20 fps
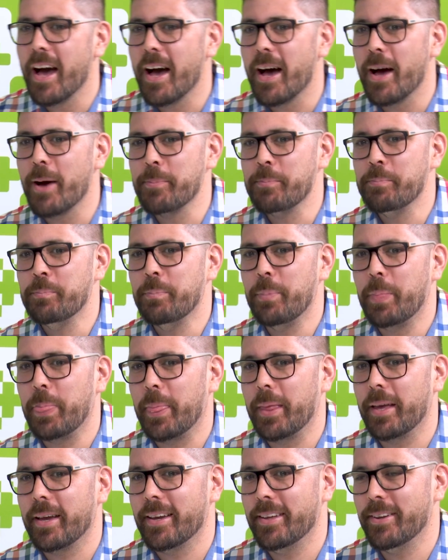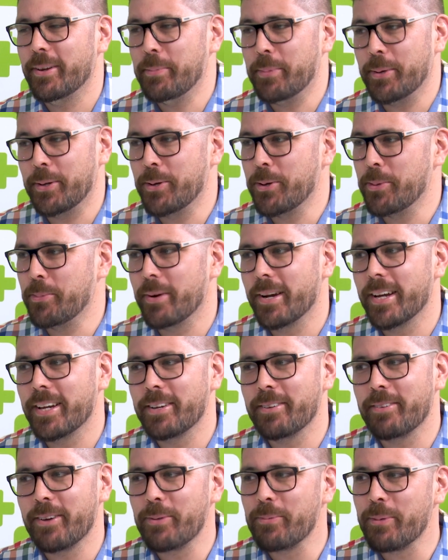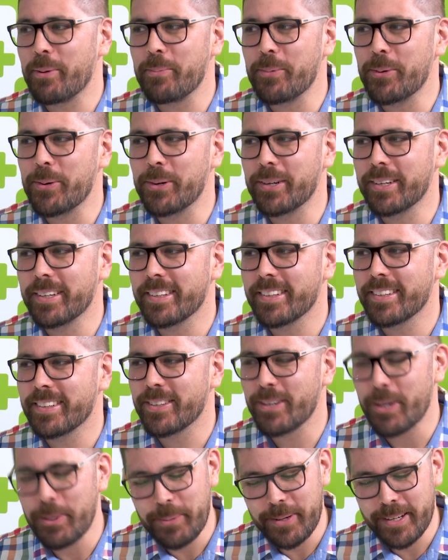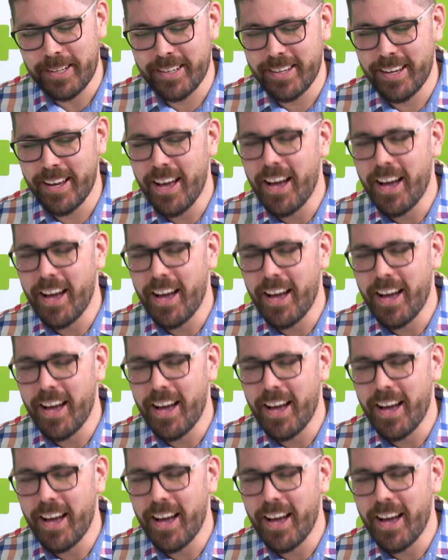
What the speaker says: Can I pick your brain around one more topic?